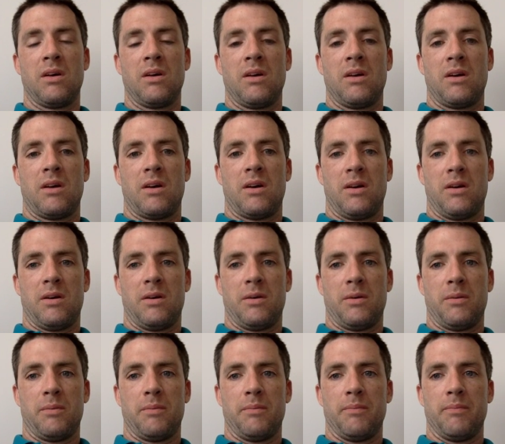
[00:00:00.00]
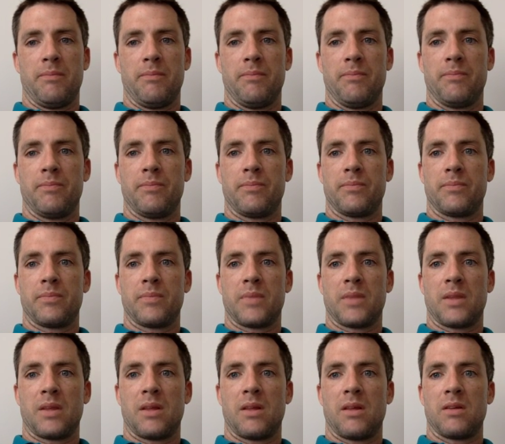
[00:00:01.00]
um,
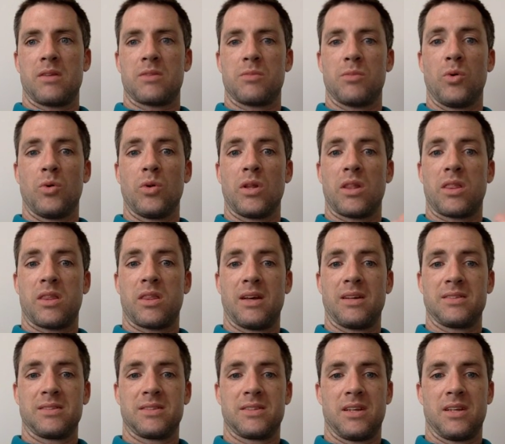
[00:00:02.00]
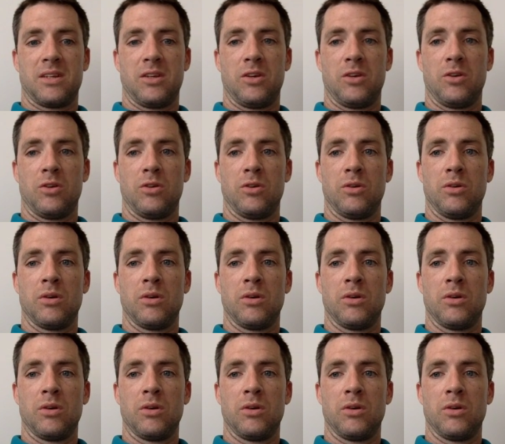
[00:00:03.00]
smaller things that you